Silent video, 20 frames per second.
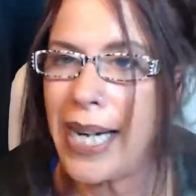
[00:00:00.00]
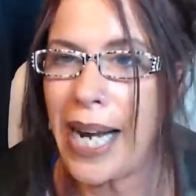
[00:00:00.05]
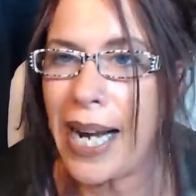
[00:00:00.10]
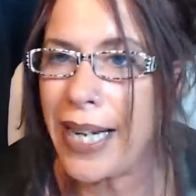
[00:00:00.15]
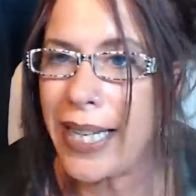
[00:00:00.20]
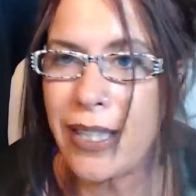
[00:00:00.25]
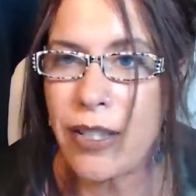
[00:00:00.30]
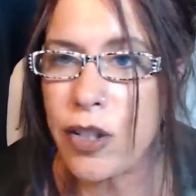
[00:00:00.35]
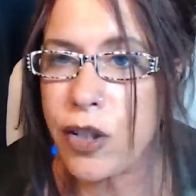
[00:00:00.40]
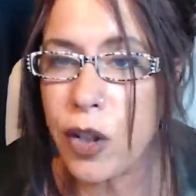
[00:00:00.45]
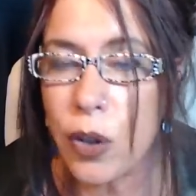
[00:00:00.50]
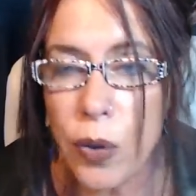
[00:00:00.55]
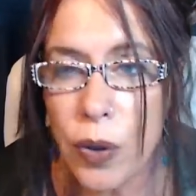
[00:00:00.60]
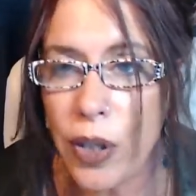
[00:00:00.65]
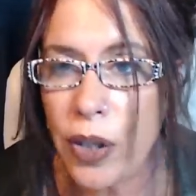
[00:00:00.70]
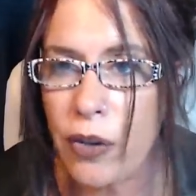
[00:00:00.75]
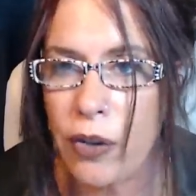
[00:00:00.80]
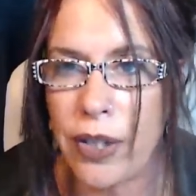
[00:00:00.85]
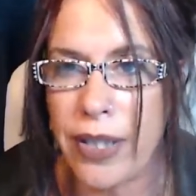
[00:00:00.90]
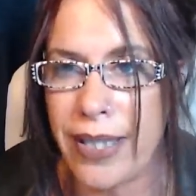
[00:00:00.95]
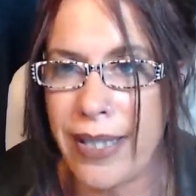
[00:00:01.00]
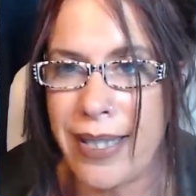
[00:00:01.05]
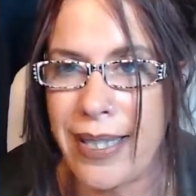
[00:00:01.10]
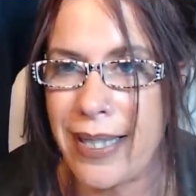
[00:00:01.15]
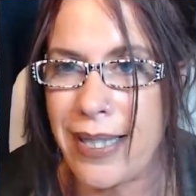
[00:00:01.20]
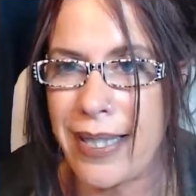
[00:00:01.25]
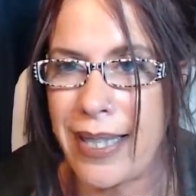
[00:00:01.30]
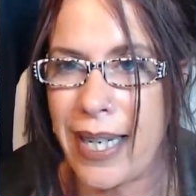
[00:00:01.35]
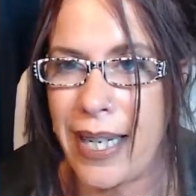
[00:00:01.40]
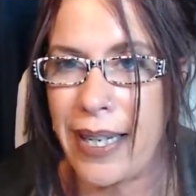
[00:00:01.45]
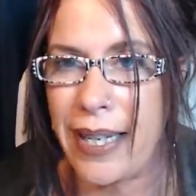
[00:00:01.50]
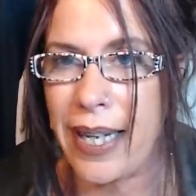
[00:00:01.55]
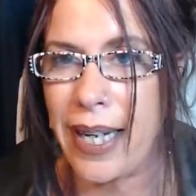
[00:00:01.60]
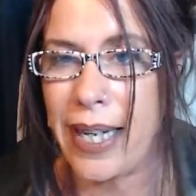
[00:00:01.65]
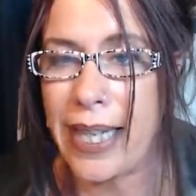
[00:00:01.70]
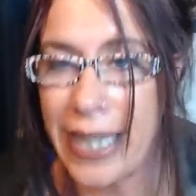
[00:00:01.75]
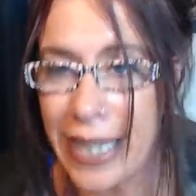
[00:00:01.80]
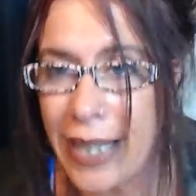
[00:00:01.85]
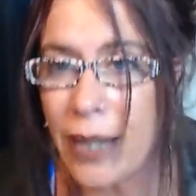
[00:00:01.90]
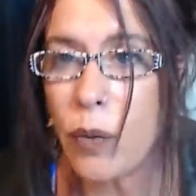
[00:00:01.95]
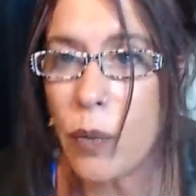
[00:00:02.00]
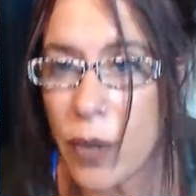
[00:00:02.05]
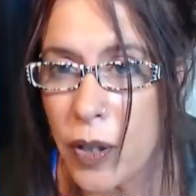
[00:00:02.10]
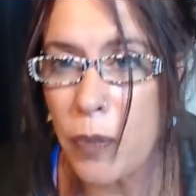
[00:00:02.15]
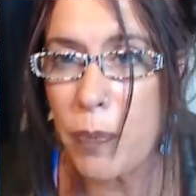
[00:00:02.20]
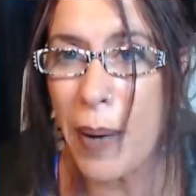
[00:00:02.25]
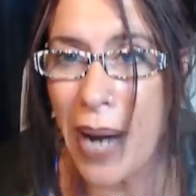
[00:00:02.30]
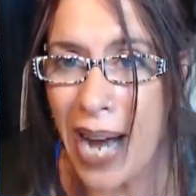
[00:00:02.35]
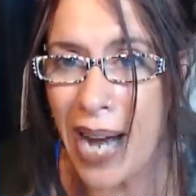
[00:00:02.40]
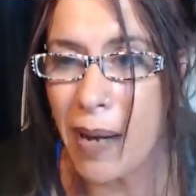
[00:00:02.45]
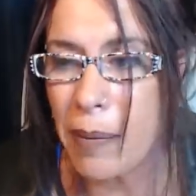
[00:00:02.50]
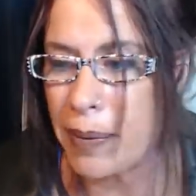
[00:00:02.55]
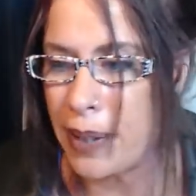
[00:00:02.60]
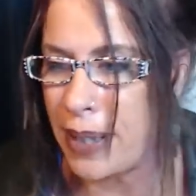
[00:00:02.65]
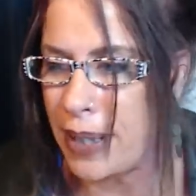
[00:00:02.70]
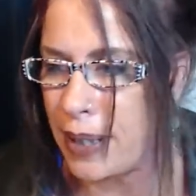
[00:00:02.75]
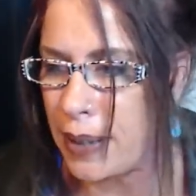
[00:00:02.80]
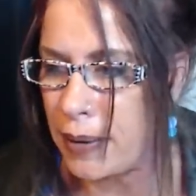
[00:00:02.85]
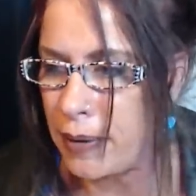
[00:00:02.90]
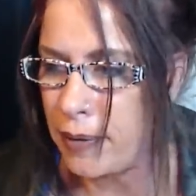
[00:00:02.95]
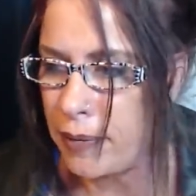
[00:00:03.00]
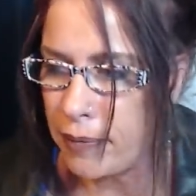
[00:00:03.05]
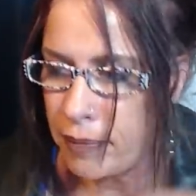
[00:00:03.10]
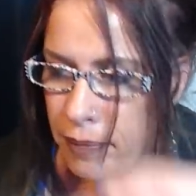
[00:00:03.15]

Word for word: It's ludicrous to say that. It was Bobby.